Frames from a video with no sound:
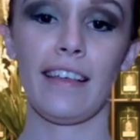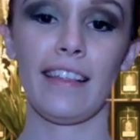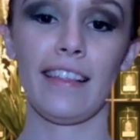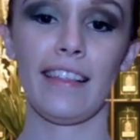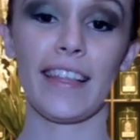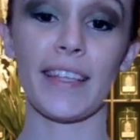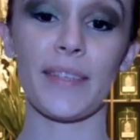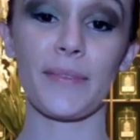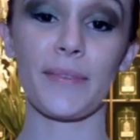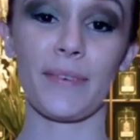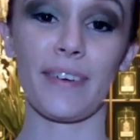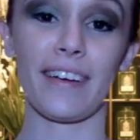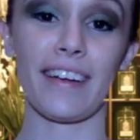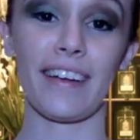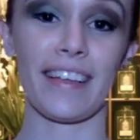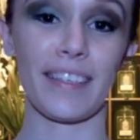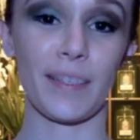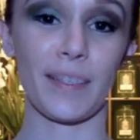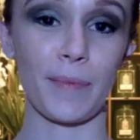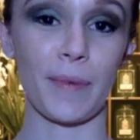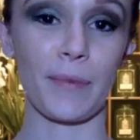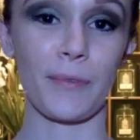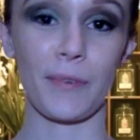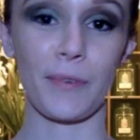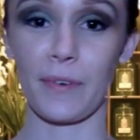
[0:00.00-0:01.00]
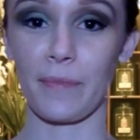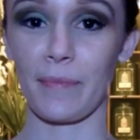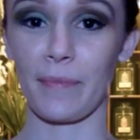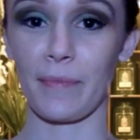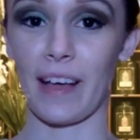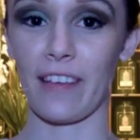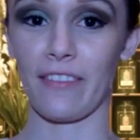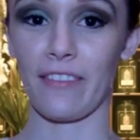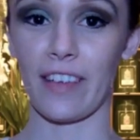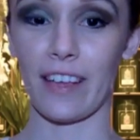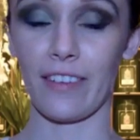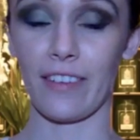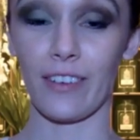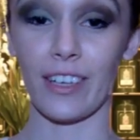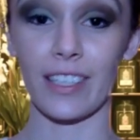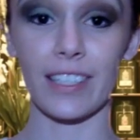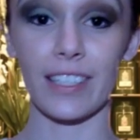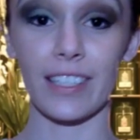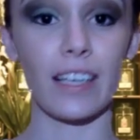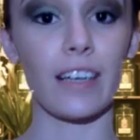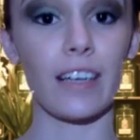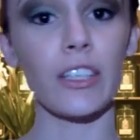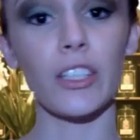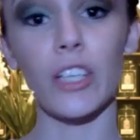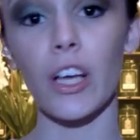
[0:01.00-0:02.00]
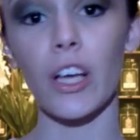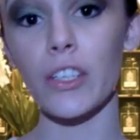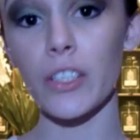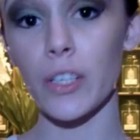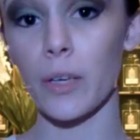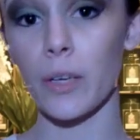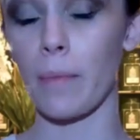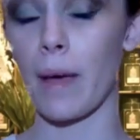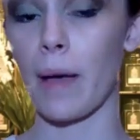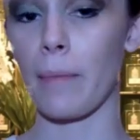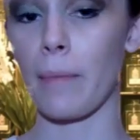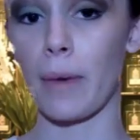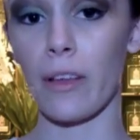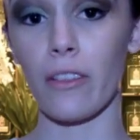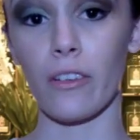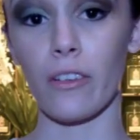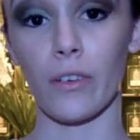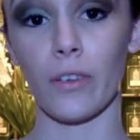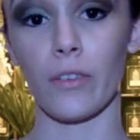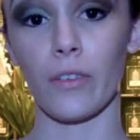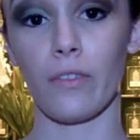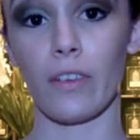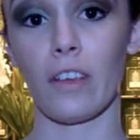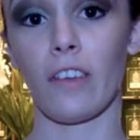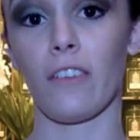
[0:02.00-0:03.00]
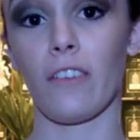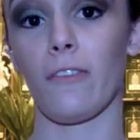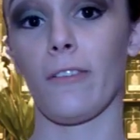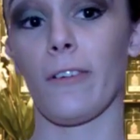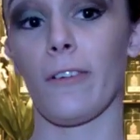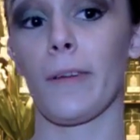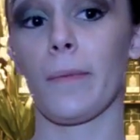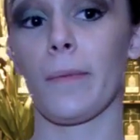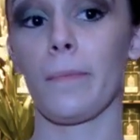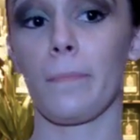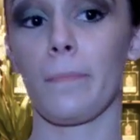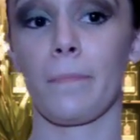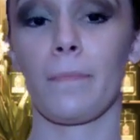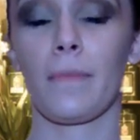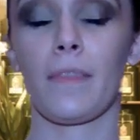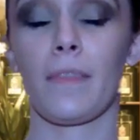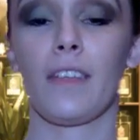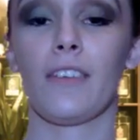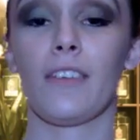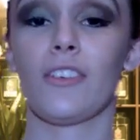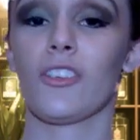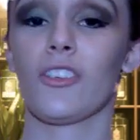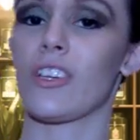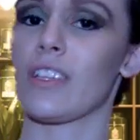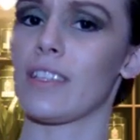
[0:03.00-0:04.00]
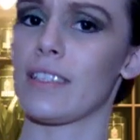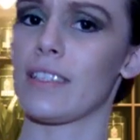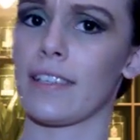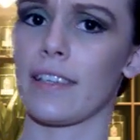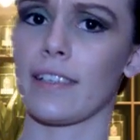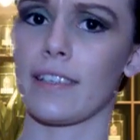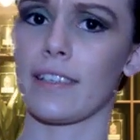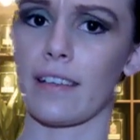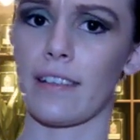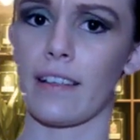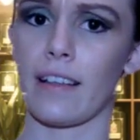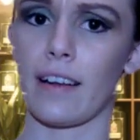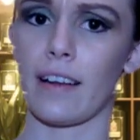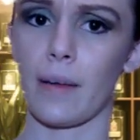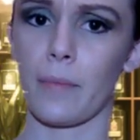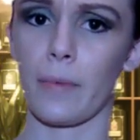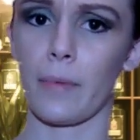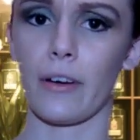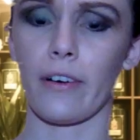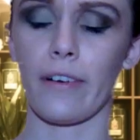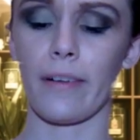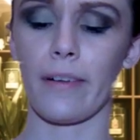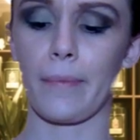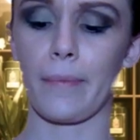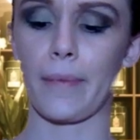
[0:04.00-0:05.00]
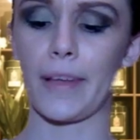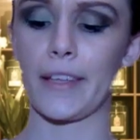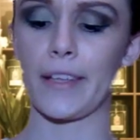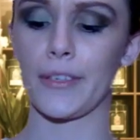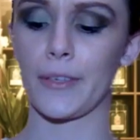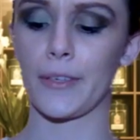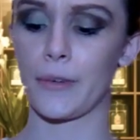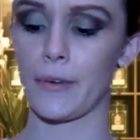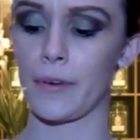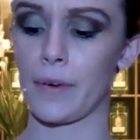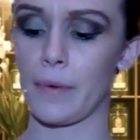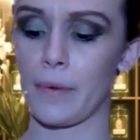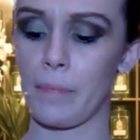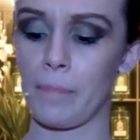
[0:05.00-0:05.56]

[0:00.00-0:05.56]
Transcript: This one has been one of my favorites, and it's also my mother's favorite. She insisted that I put it in my store.